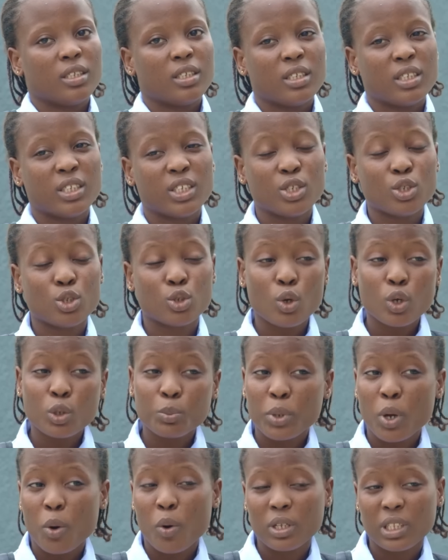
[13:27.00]
She
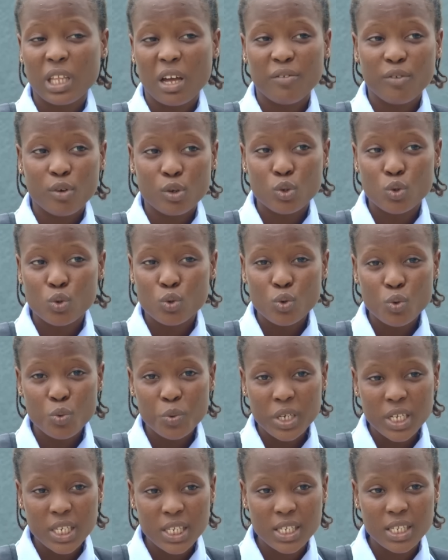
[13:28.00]
sold pure water for 2
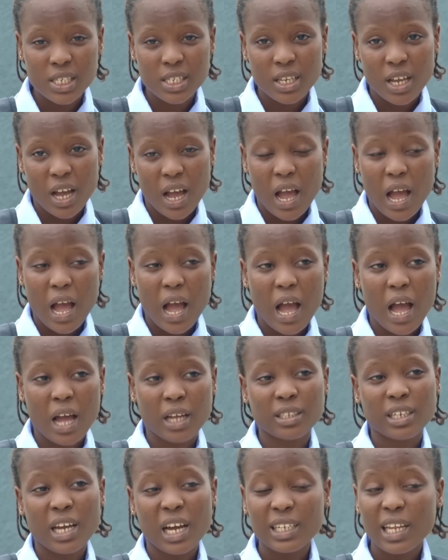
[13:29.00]
weeks
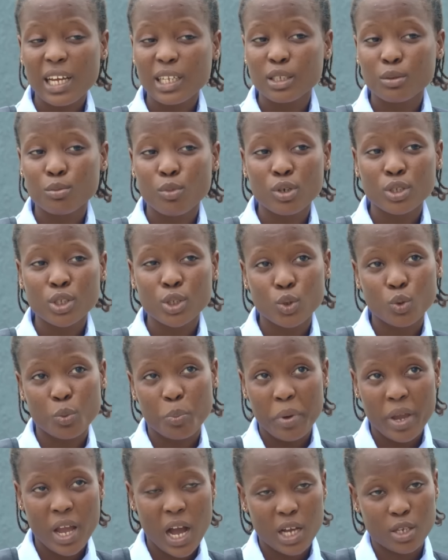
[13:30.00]
and gathered the money to
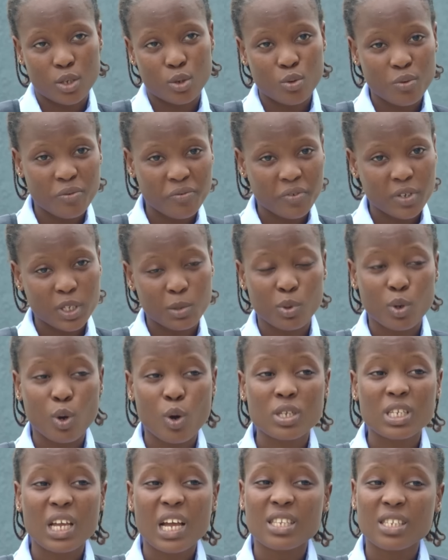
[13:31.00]
pay her school fees
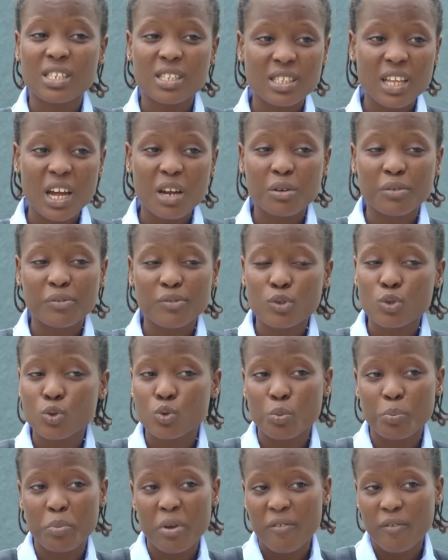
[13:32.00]
because her sister refused
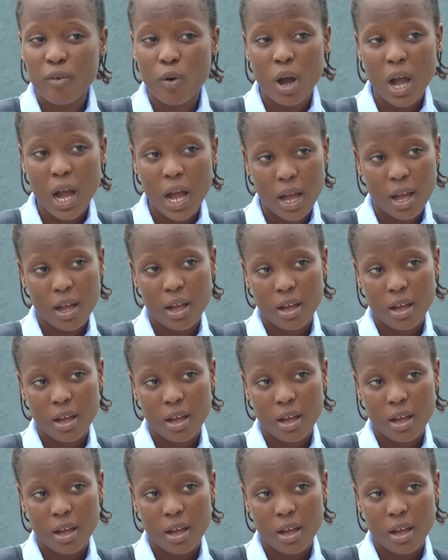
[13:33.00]
to pay for her.